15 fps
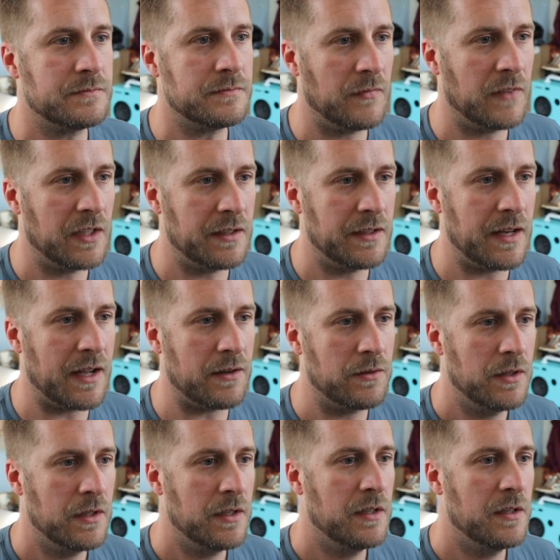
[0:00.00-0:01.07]
Now,
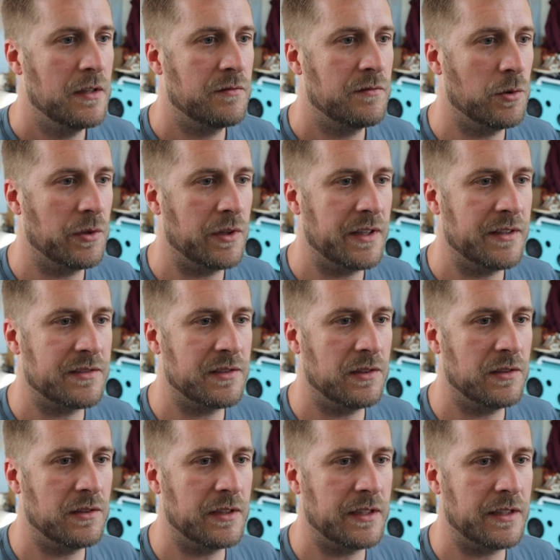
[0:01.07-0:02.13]
for
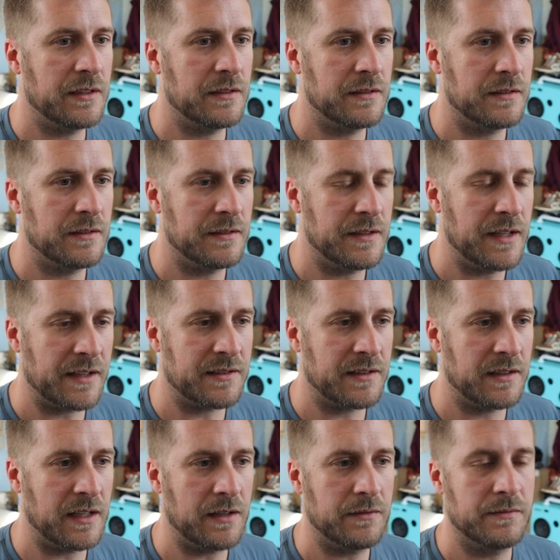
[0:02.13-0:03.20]
installing
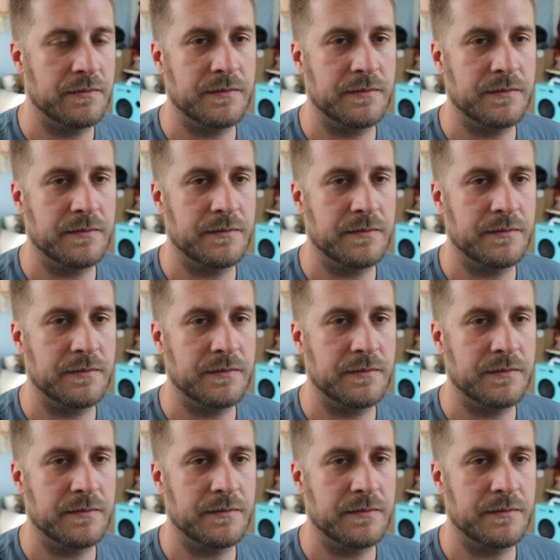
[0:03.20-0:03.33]
Nextcloud,